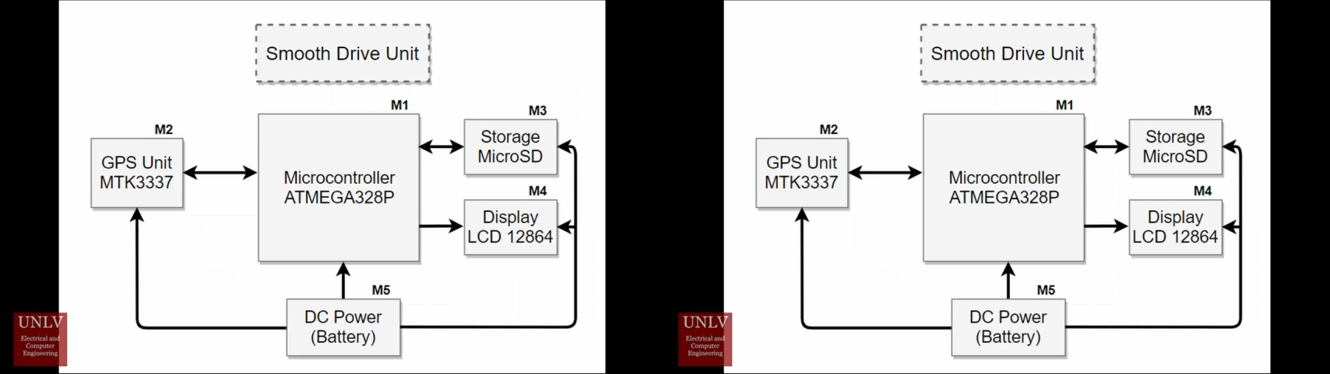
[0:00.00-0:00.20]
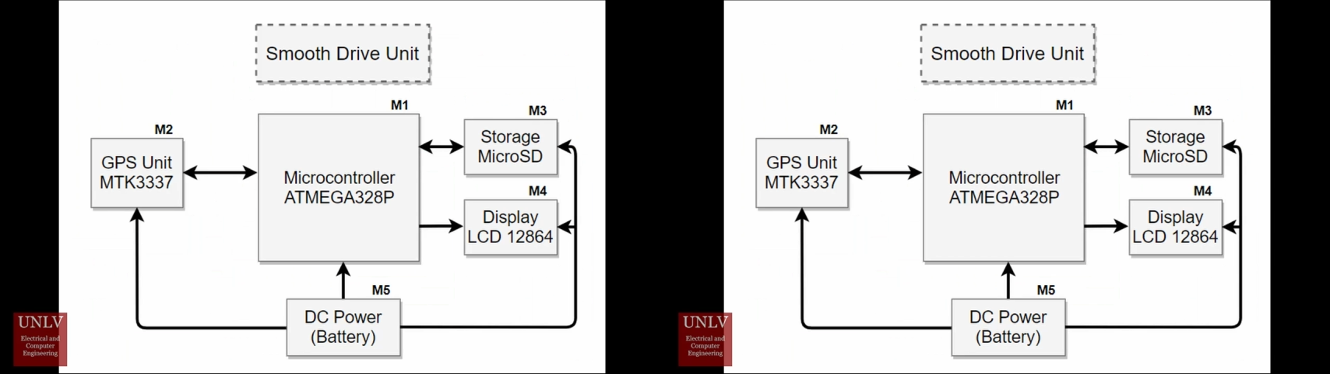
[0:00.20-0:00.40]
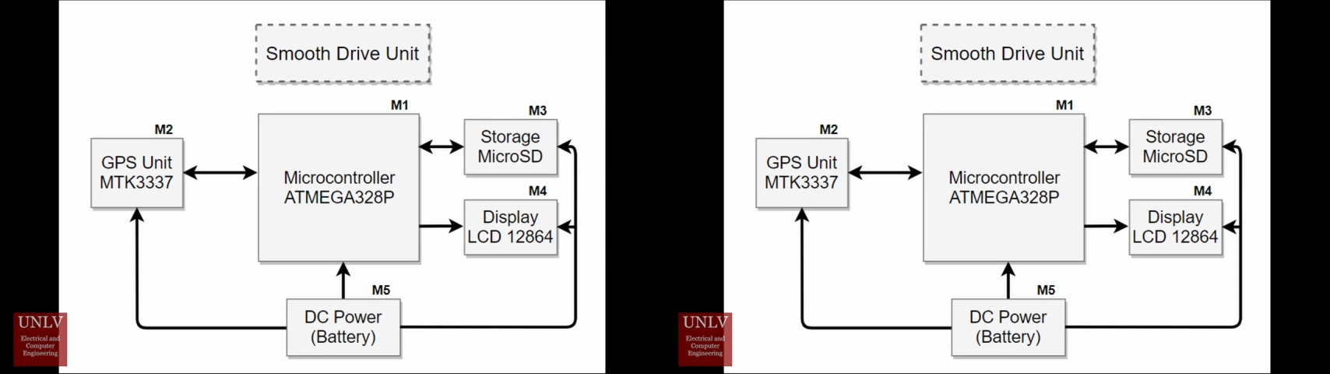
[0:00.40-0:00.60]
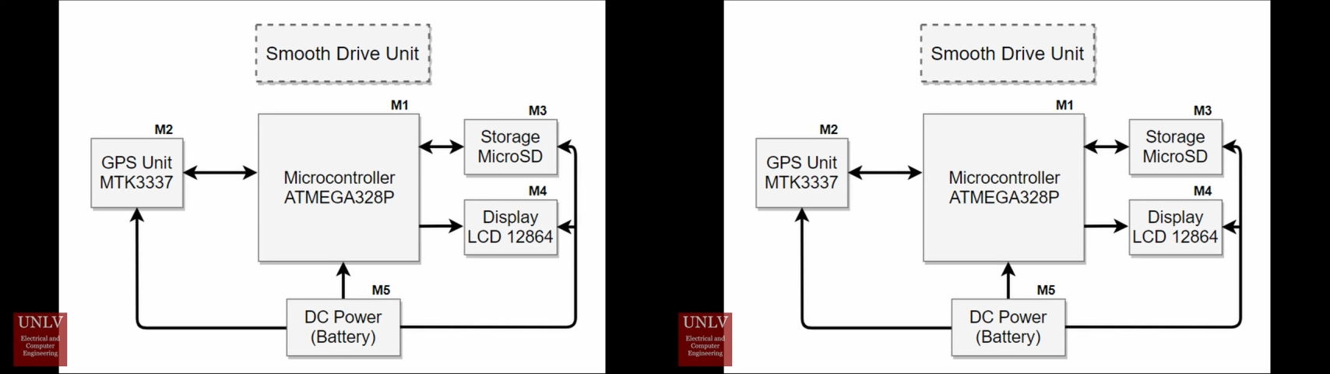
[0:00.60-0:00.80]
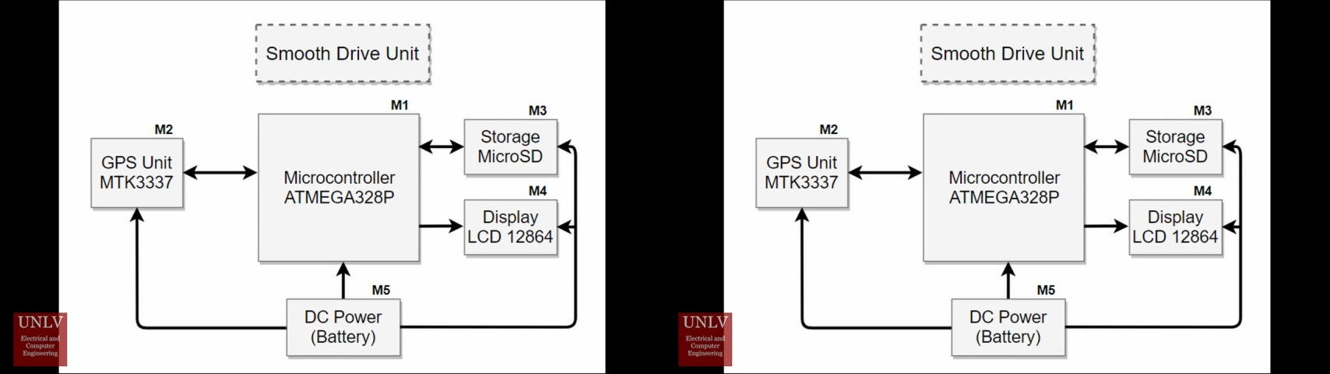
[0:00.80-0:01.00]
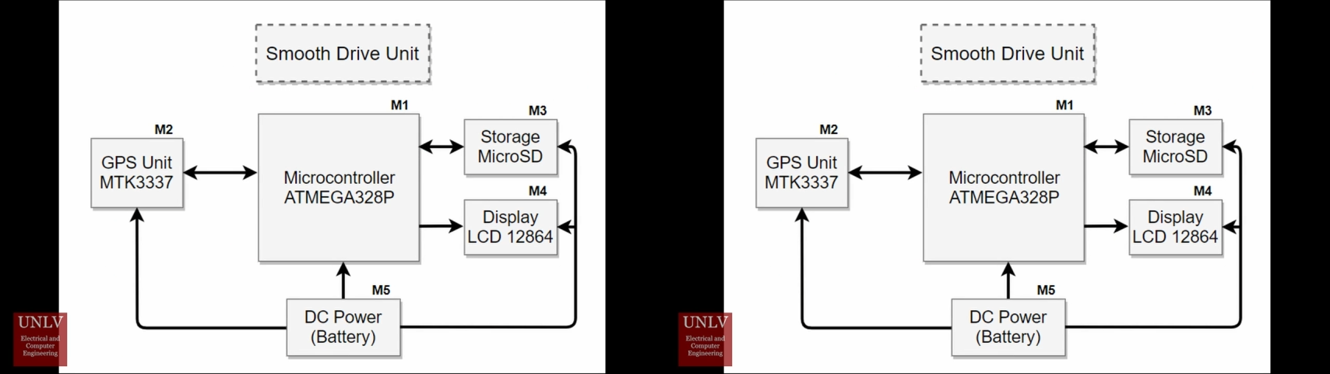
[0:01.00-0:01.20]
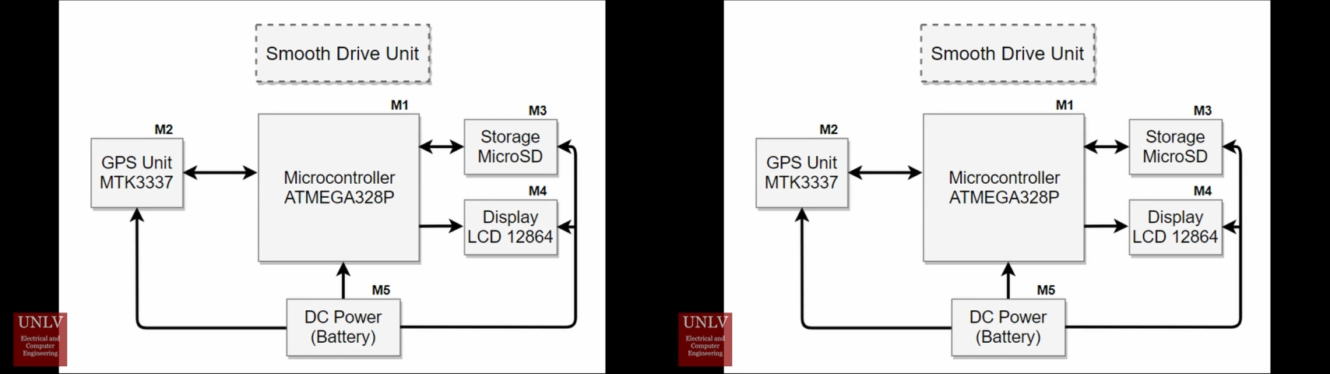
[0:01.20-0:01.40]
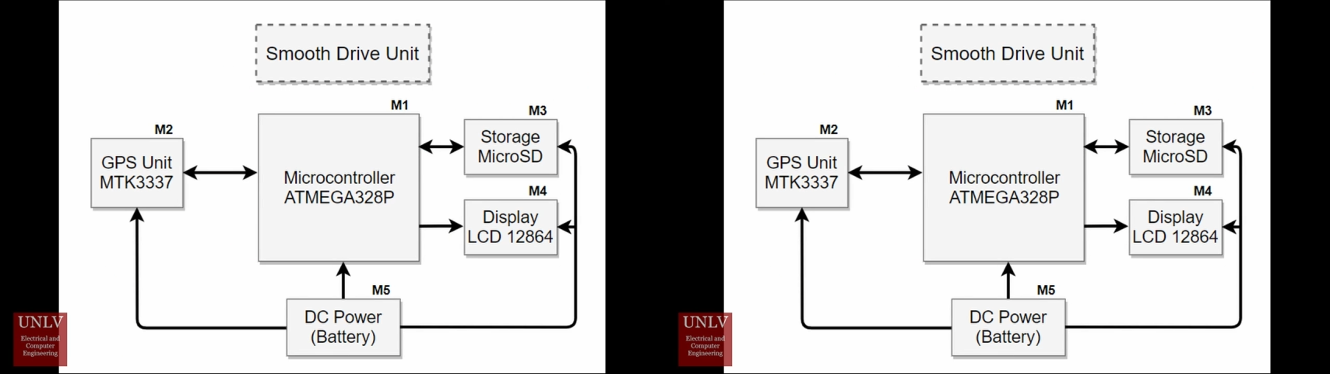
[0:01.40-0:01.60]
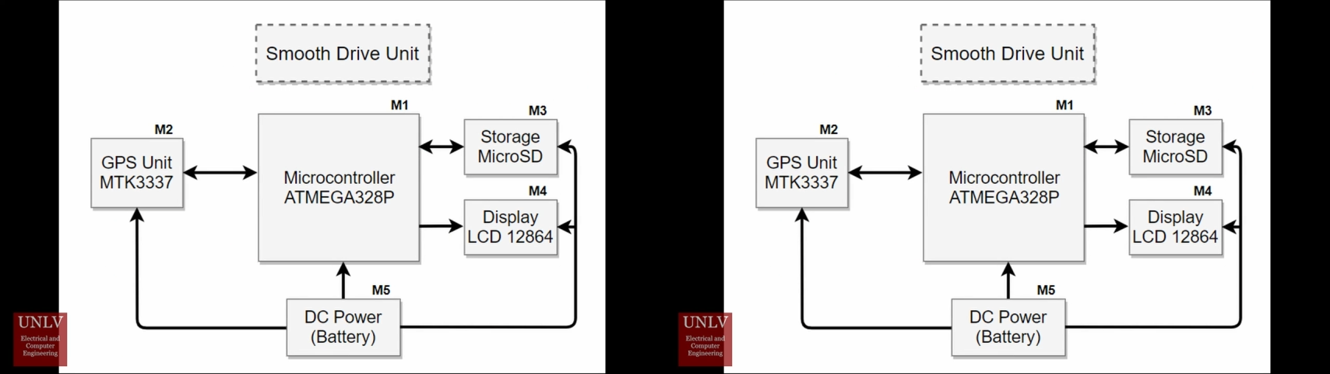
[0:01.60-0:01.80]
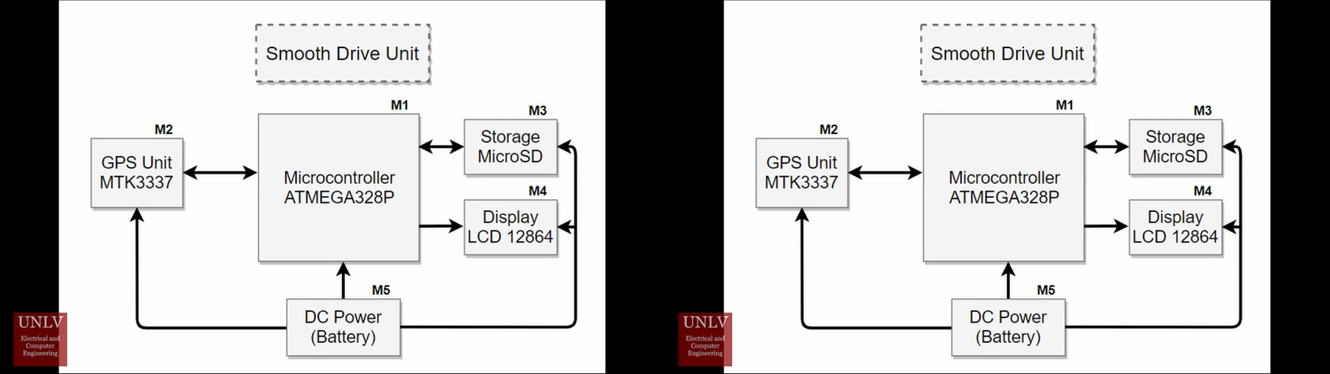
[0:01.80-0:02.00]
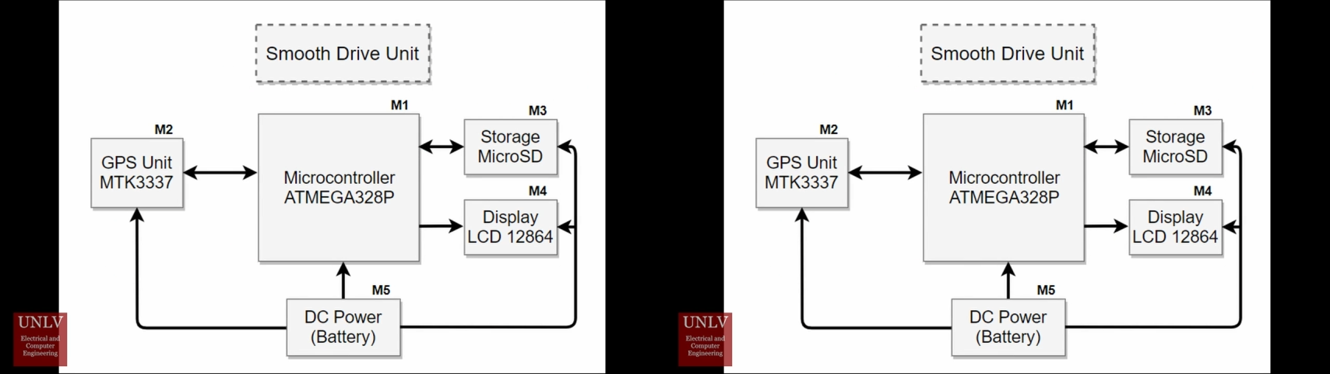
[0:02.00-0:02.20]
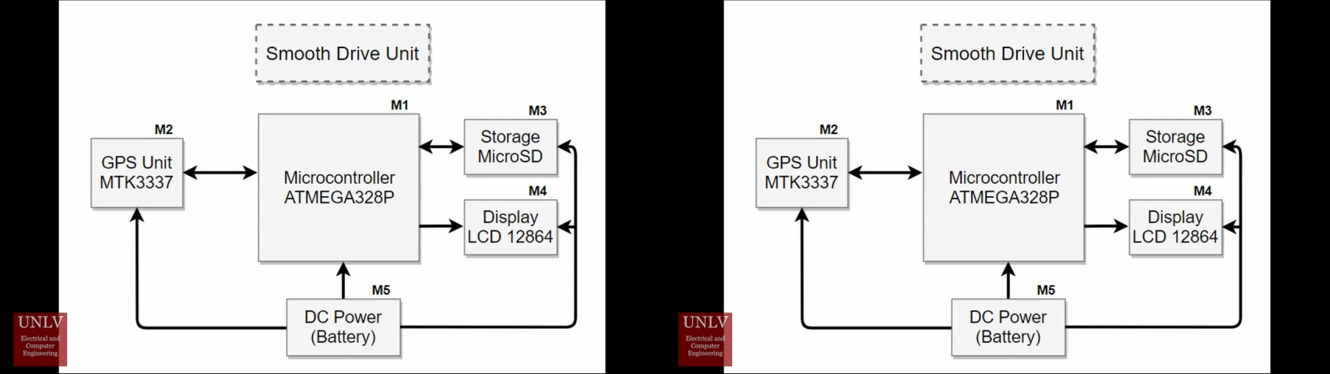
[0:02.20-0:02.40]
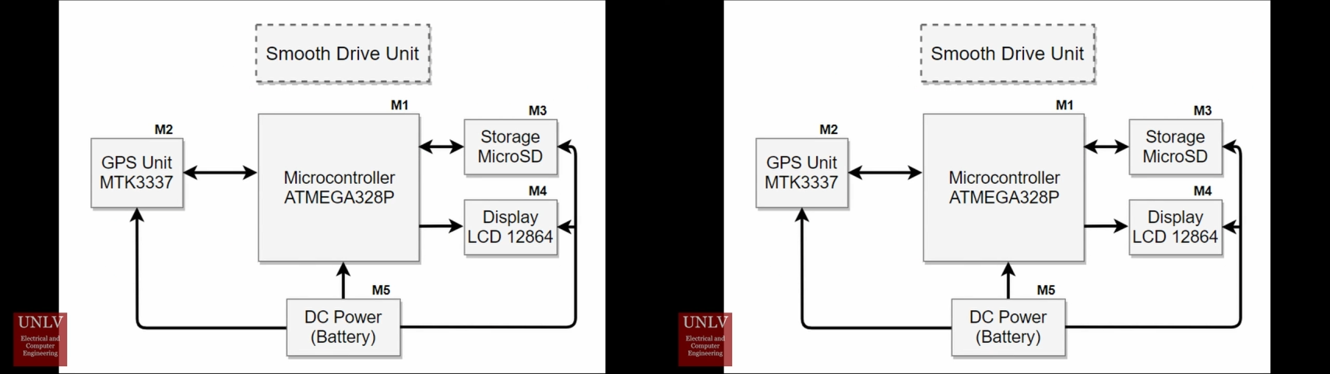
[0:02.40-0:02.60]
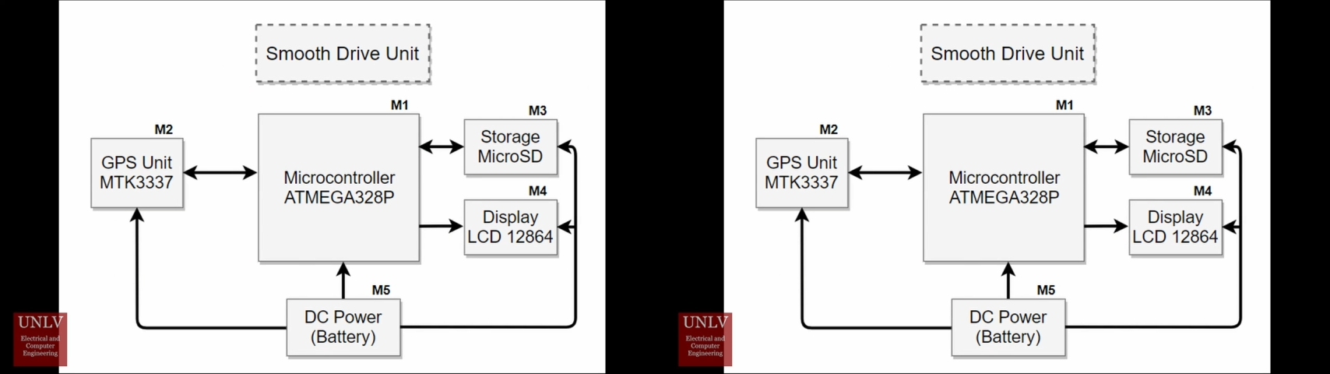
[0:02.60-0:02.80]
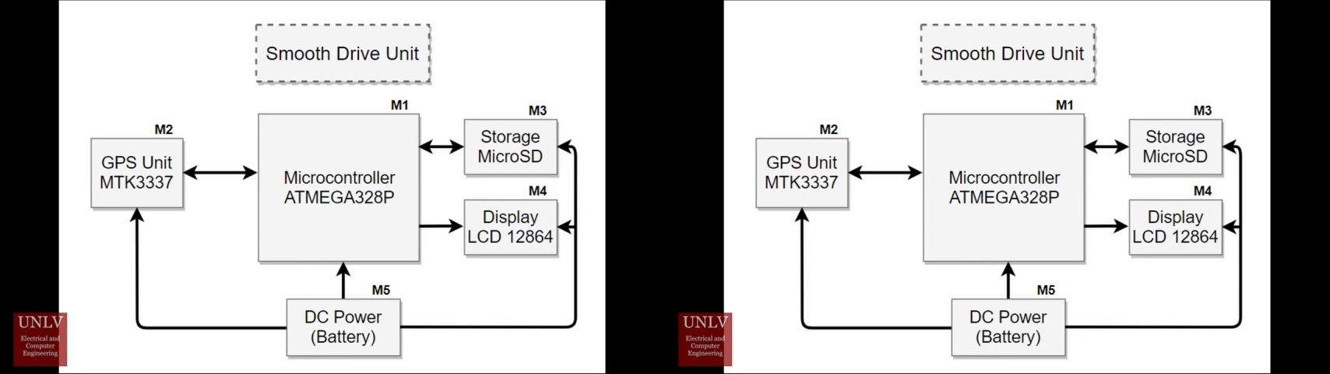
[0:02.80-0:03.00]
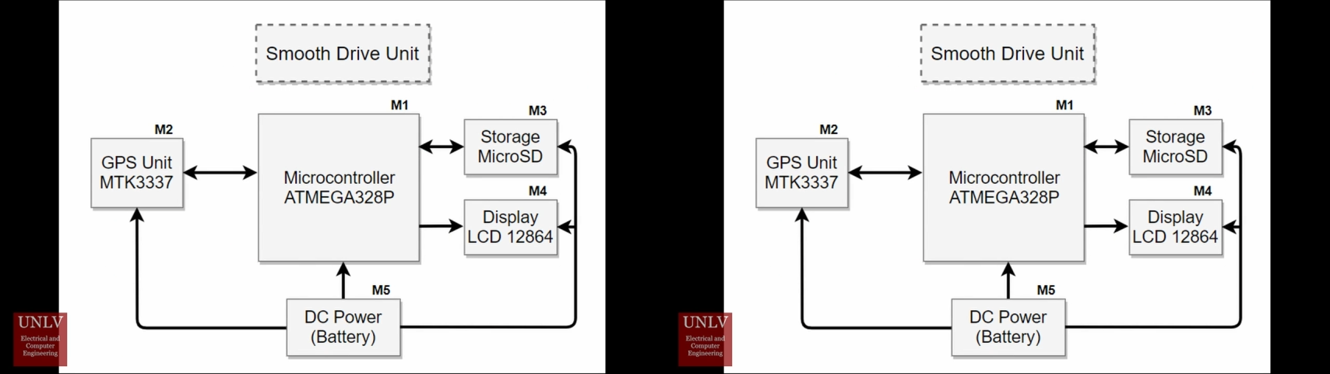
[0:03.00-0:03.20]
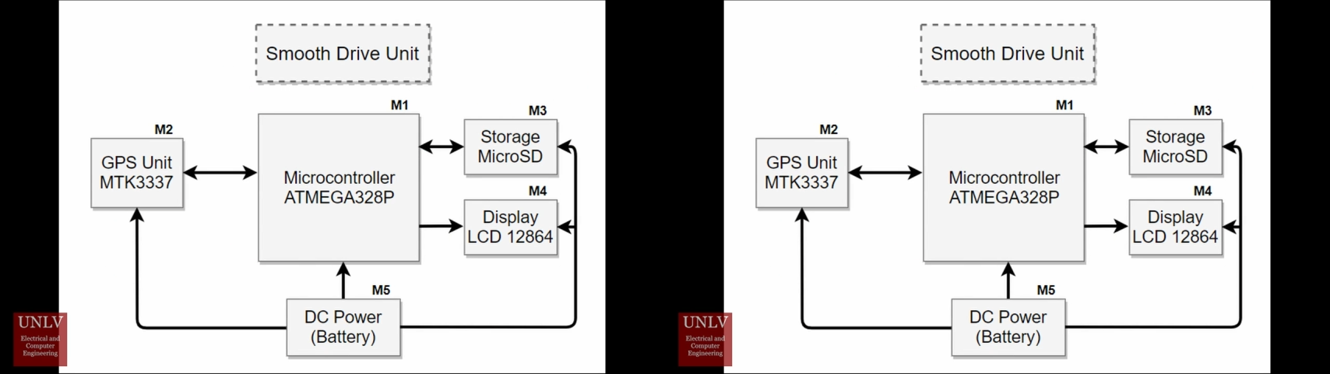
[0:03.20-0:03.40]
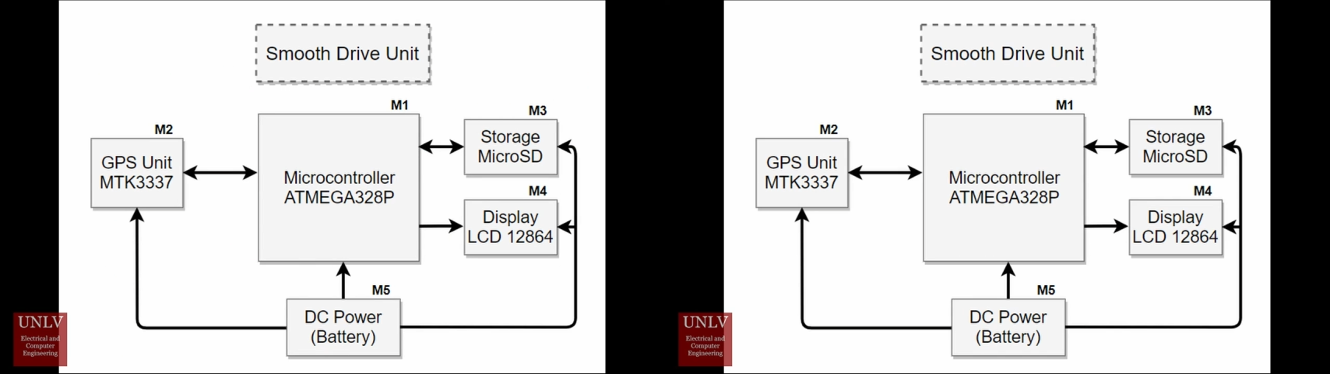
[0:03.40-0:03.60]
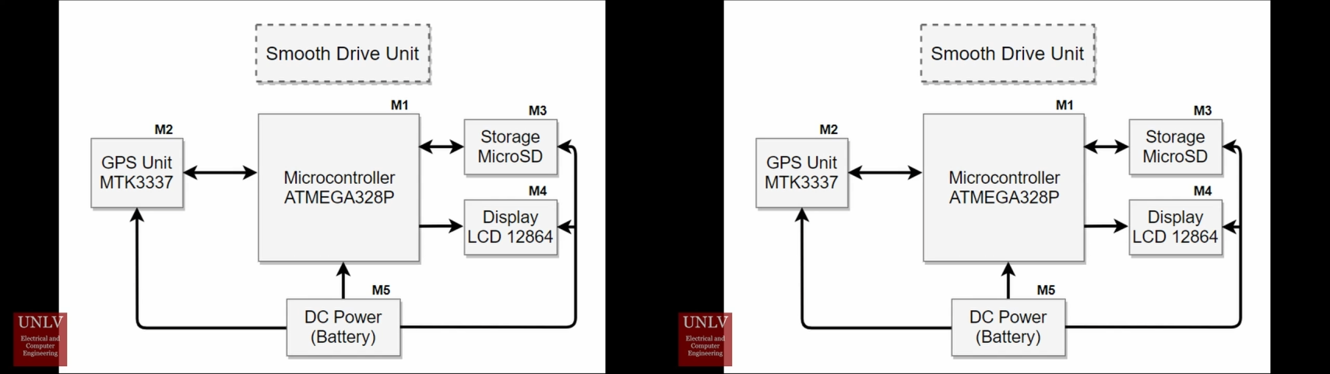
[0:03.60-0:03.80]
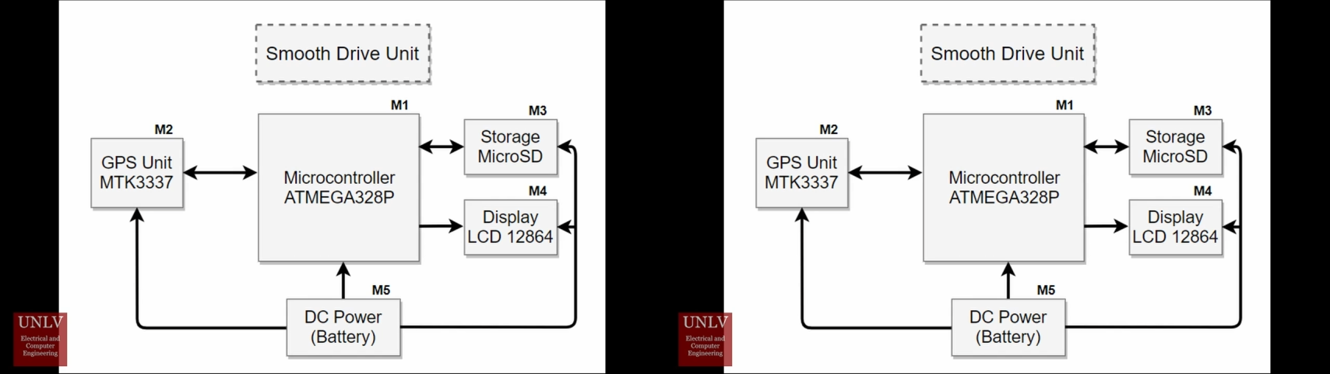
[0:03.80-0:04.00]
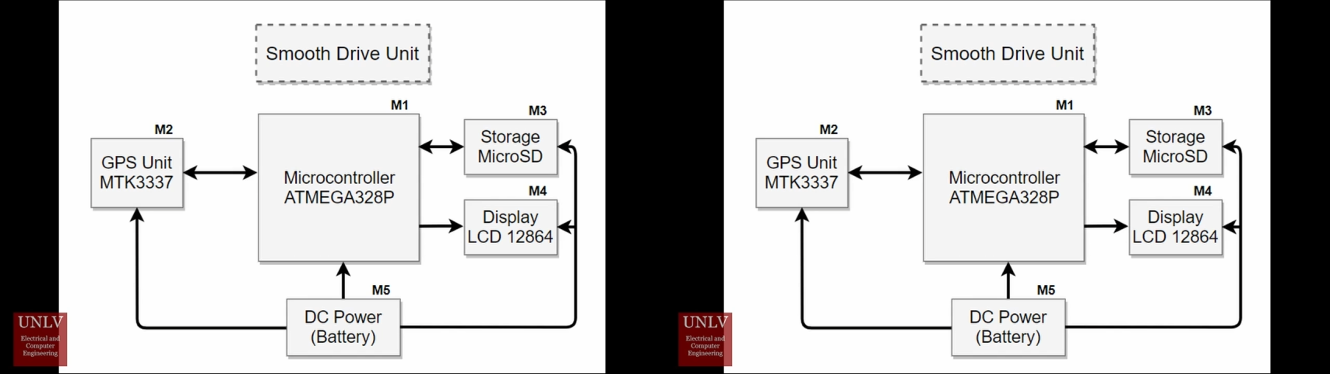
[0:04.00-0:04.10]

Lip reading: Nobody's mouth can be seen.